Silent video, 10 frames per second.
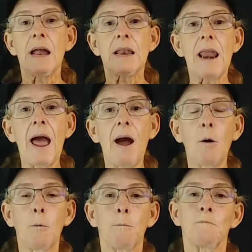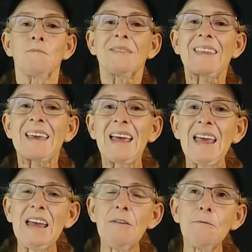Now,
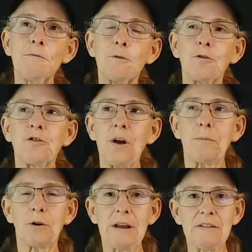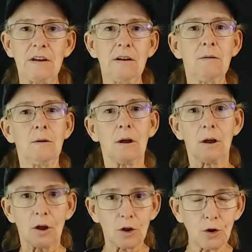if for some reason
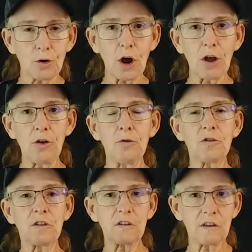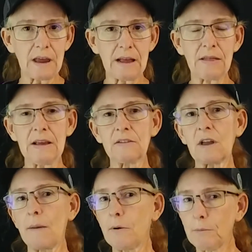you're not used to seeing these
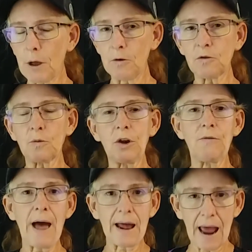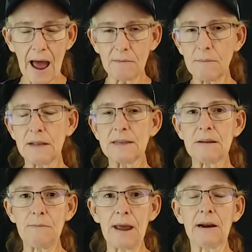type of posts where you've had admins
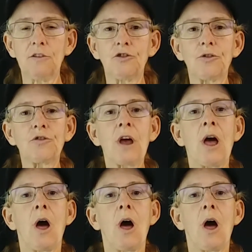and managers,